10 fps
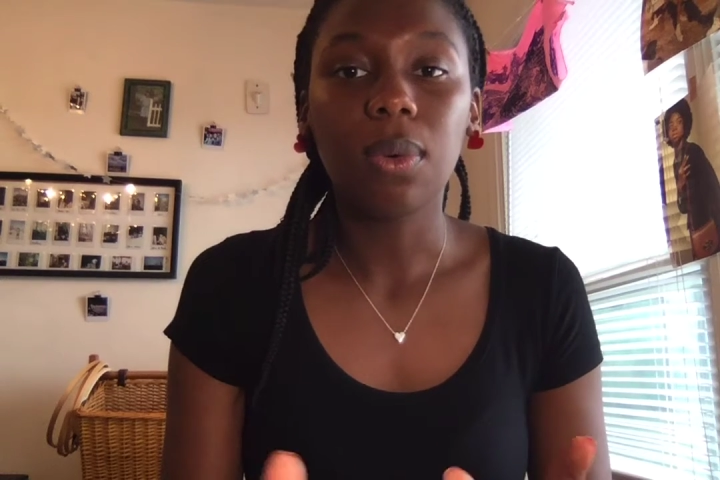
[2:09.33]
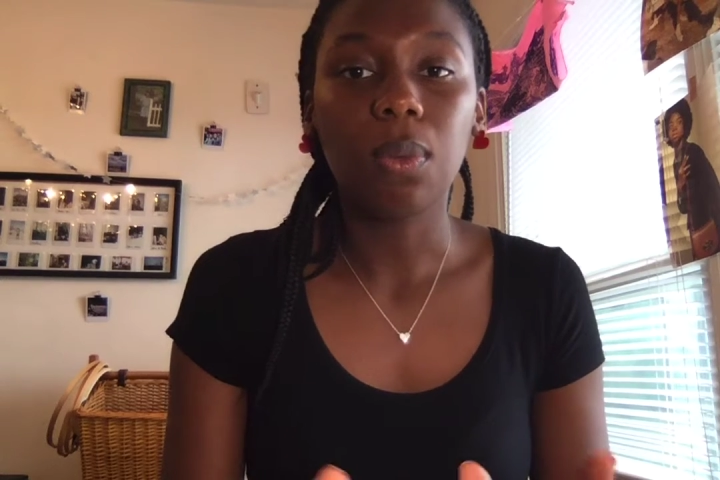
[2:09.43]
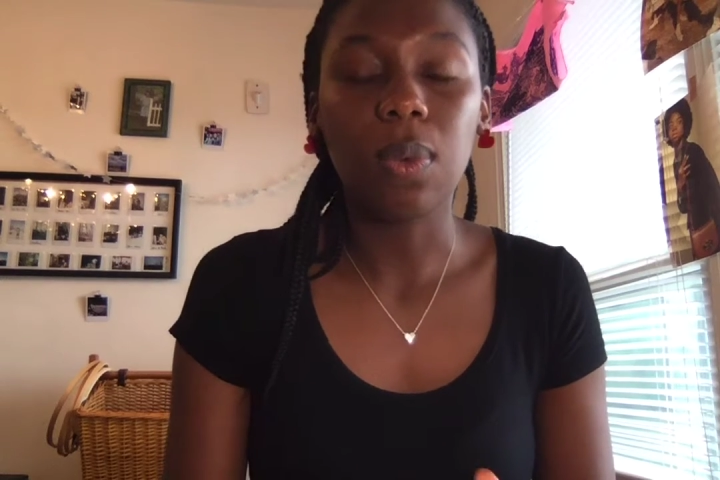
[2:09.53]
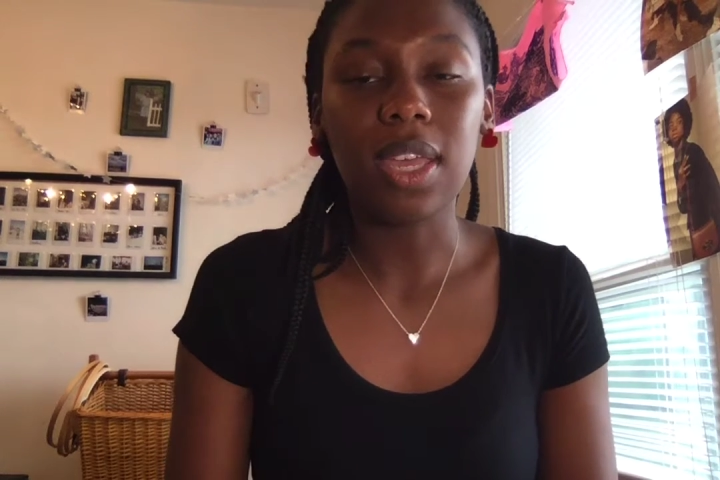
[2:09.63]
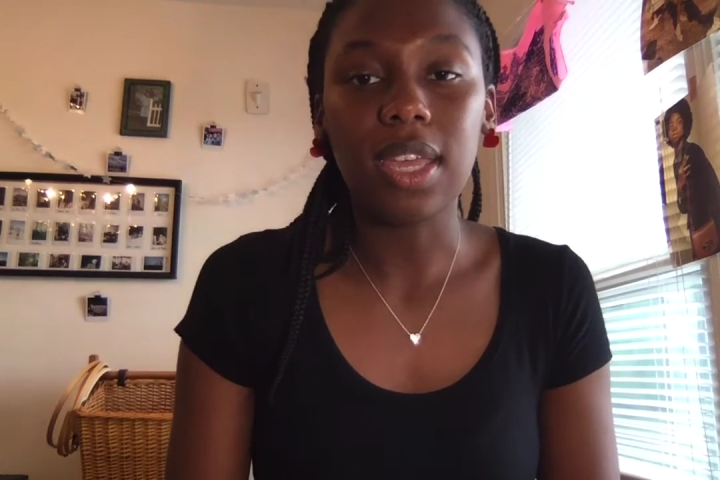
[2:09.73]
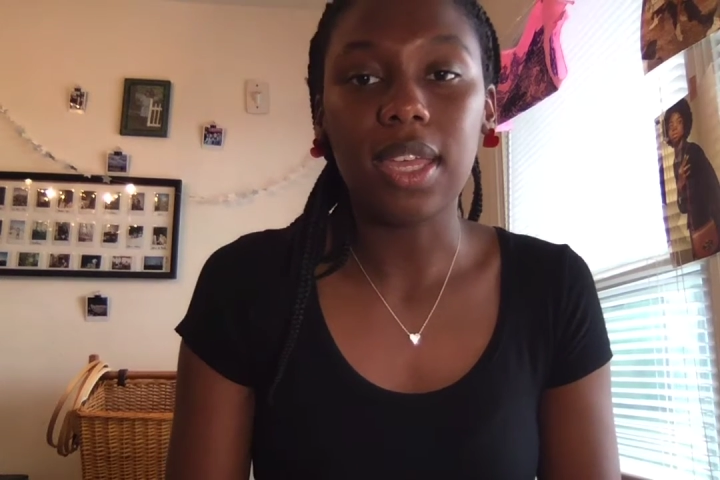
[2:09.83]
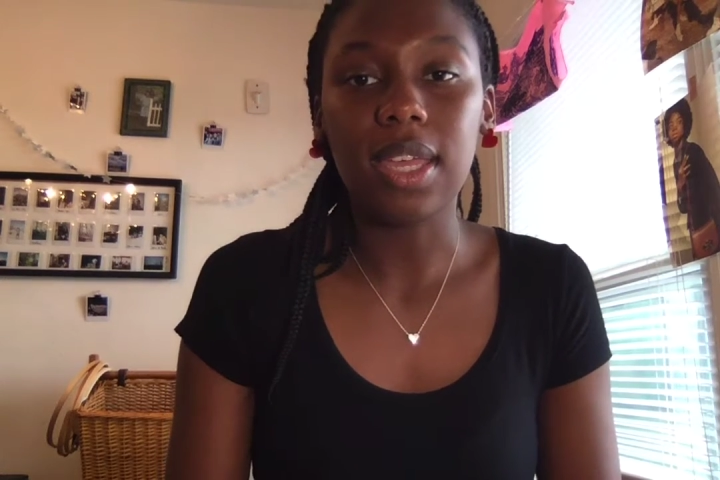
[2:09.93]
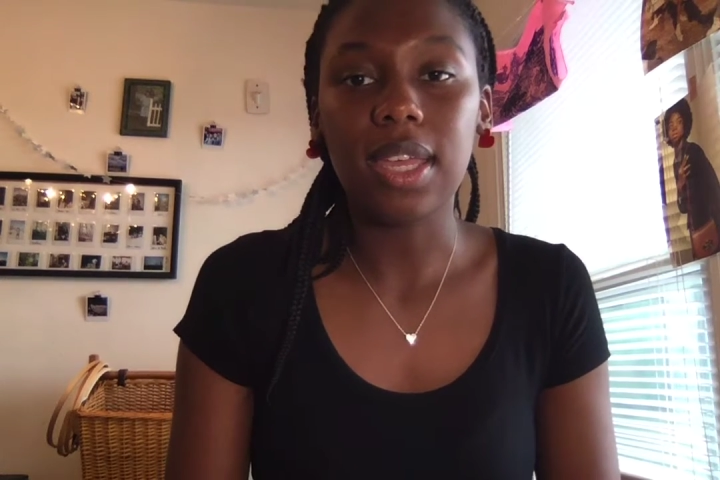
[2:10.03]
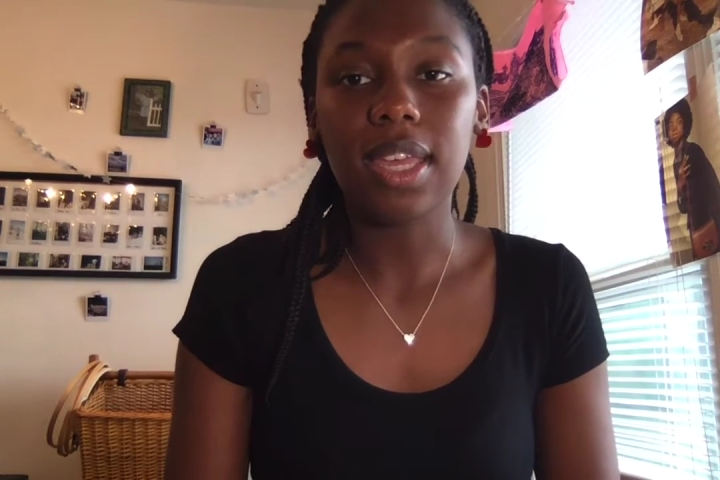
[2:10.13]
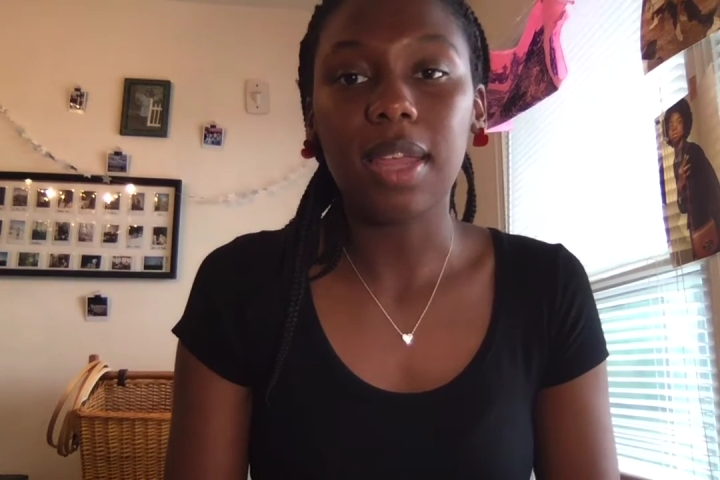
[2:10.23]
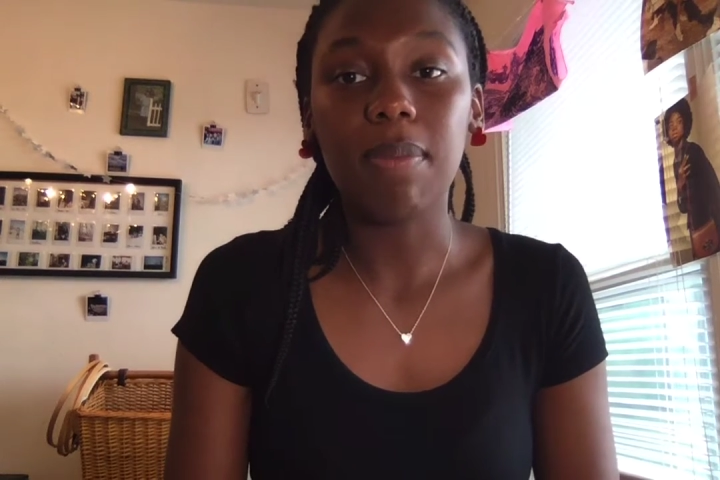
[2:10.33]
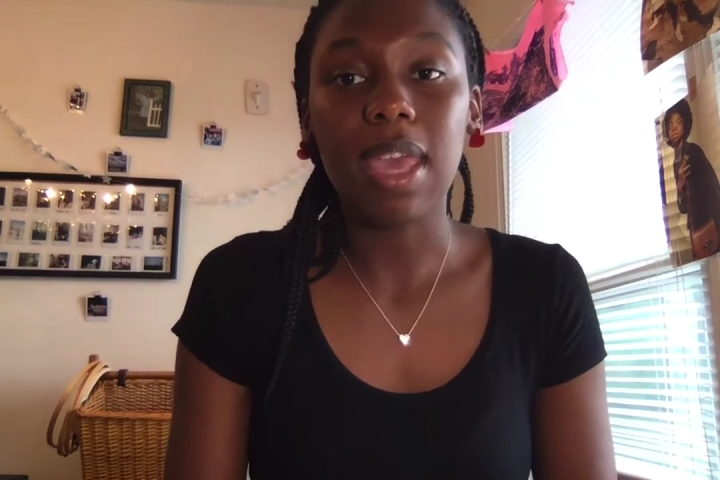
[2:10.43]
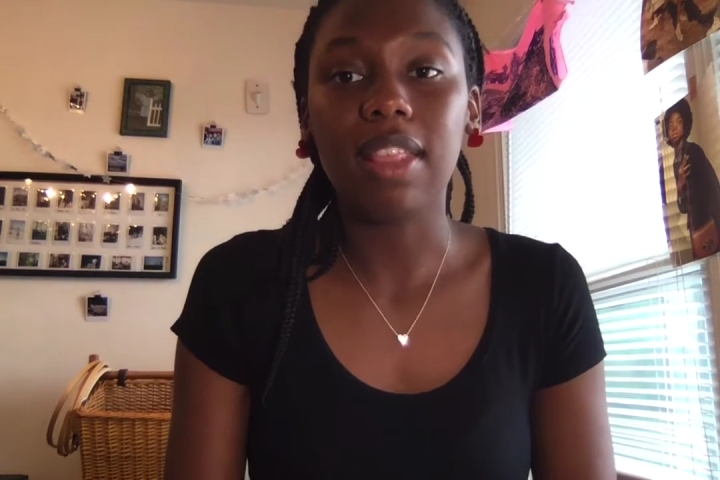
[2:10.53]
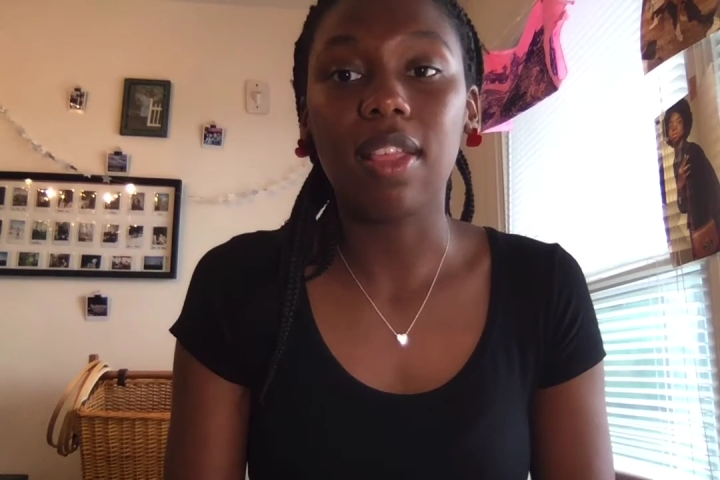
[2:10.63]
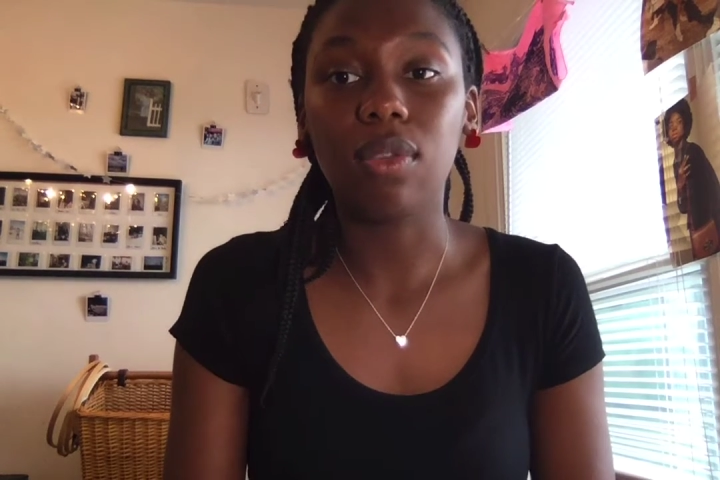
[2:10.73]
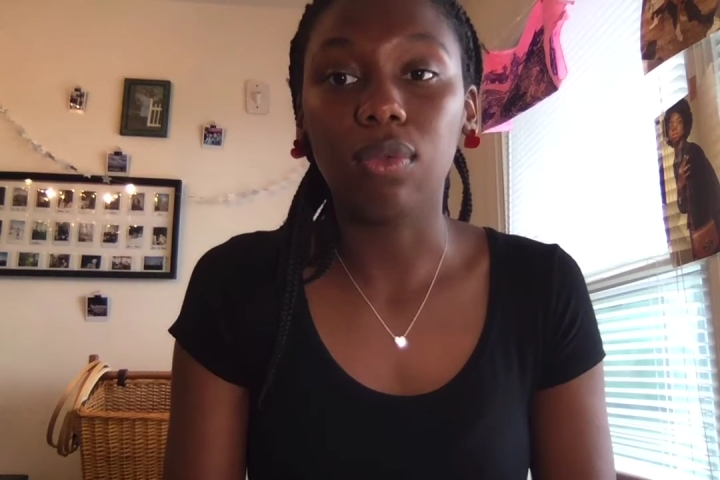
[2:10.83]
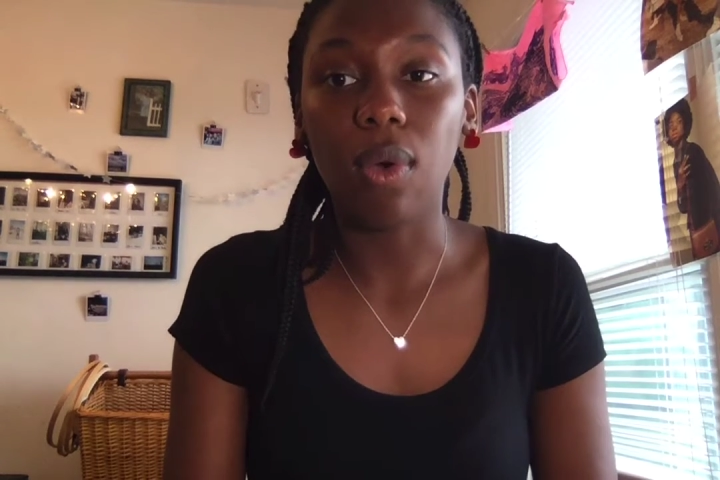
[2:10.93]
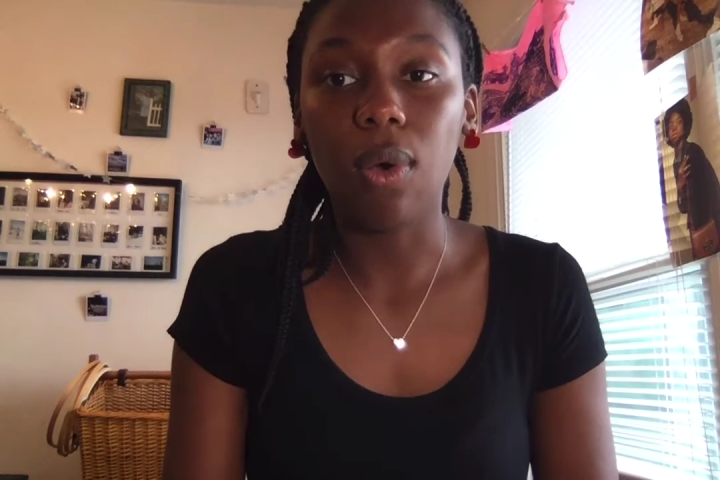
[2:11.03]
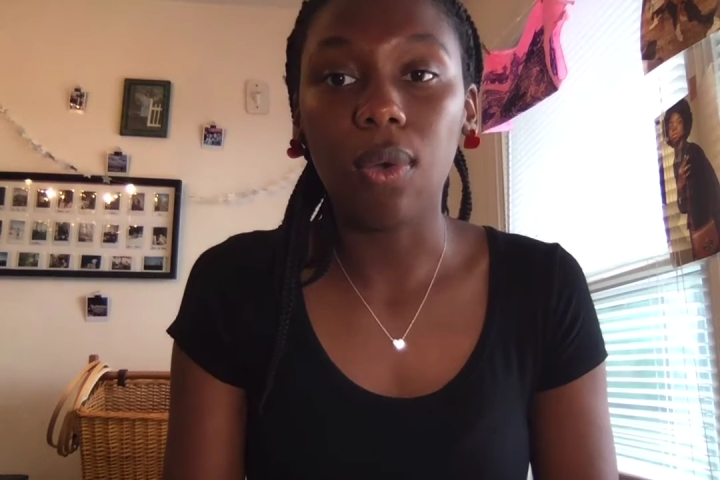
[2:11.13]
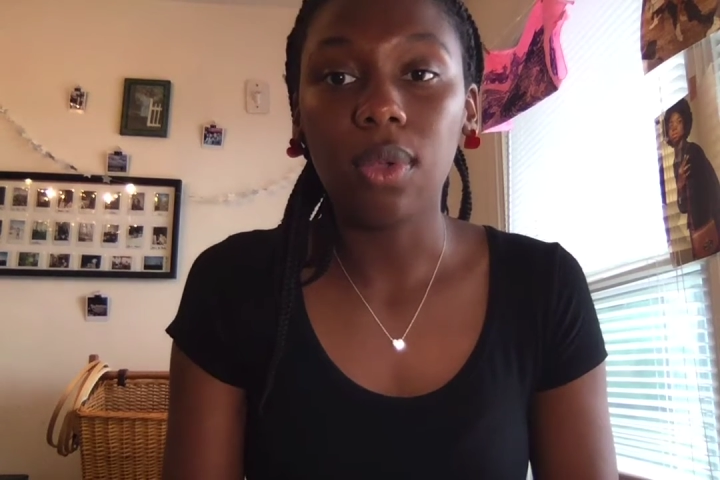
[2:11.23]
we can make this
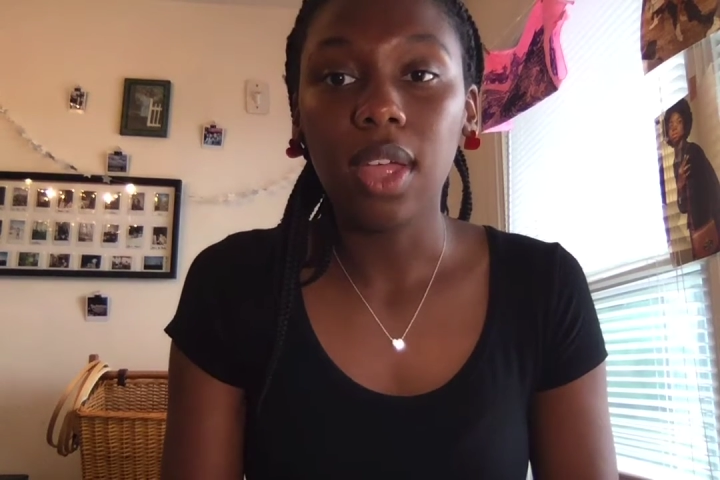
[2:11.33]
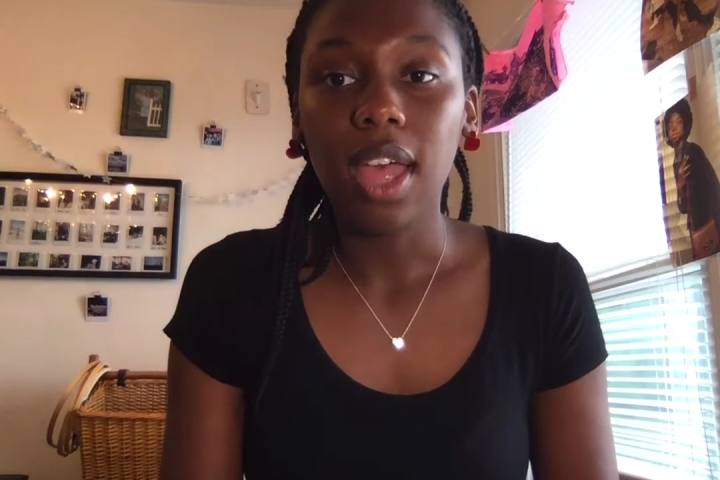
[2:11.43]
roll.